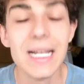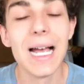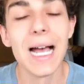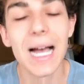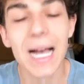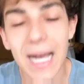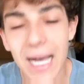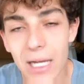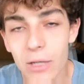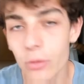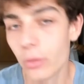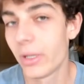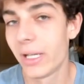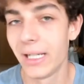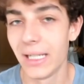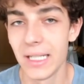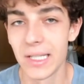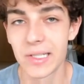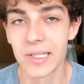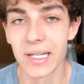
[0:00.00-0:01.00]
are
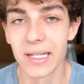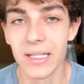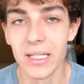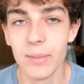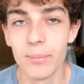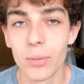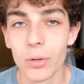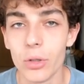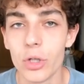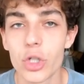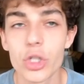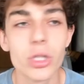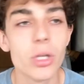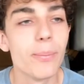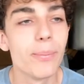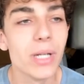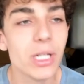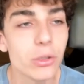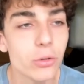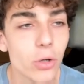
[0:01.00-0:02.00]
looking insanely bullish. The
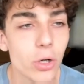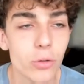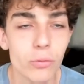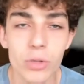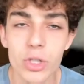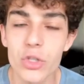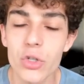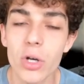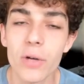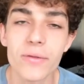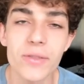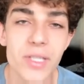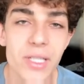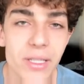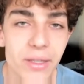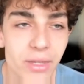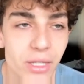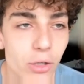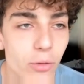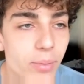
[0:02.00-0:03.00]
Bitcoin reserves, the
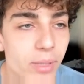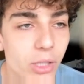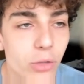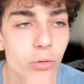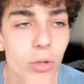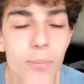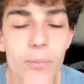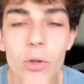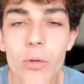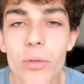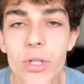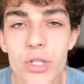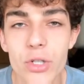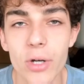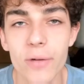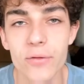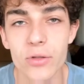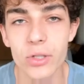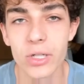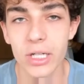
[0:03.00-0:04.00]
Ethereum, the crypto
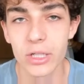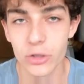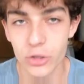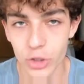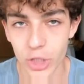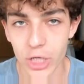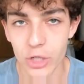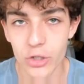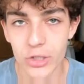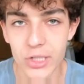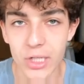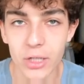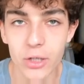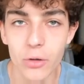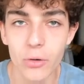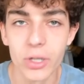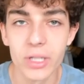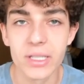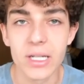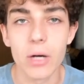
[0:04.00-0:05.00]
reserves on exchanges are
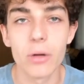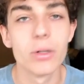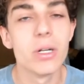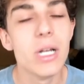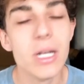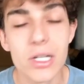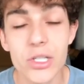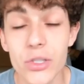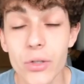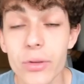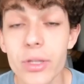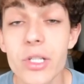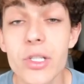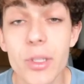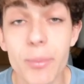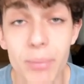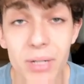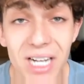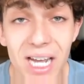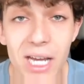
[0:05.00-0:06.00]
going down. So the
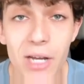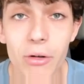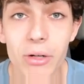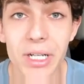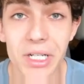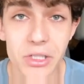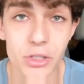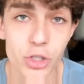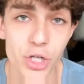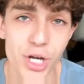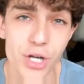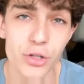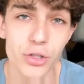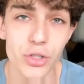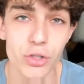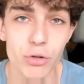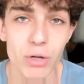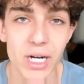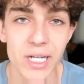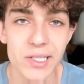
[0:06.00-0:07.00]
supply on
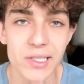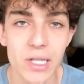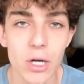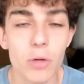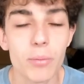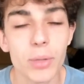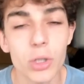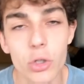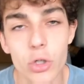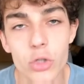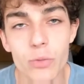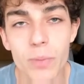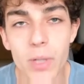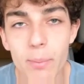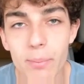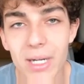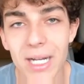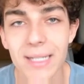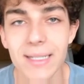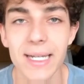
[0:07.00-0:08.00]
exchanges dries down because
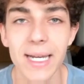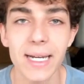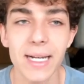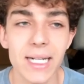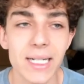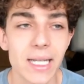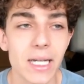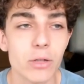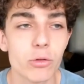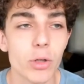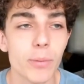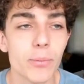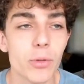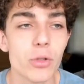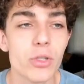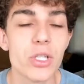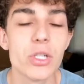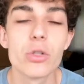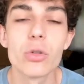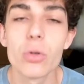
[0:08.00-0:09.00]
people are taking their
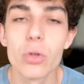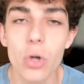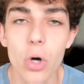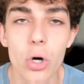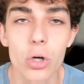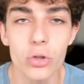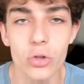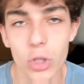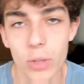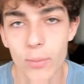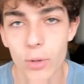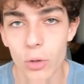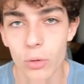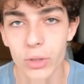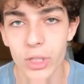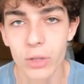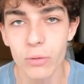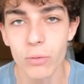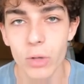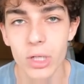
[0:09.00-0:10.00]
cryptos into long-term
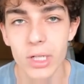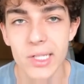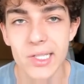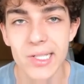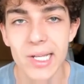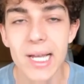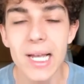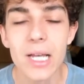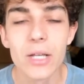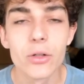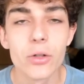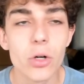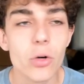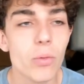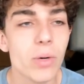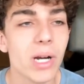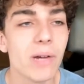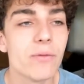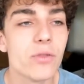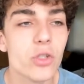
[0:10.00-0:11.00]
holding wallets. You know,
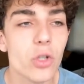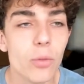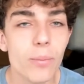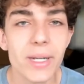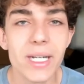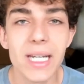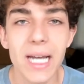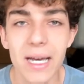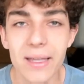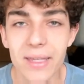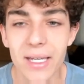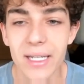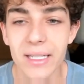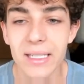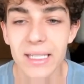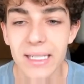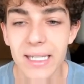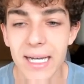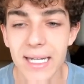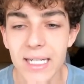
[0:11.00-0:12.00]
we have so many other
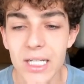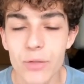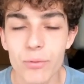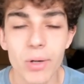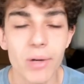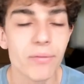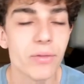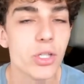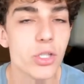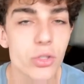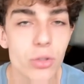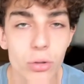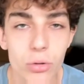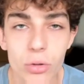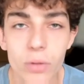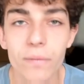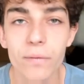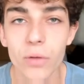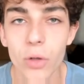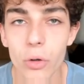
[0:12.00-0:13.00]
indicators. We have the stock
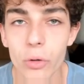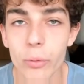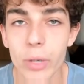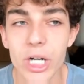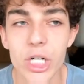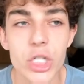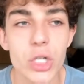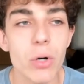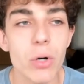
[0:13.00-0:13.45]
to flow ratio.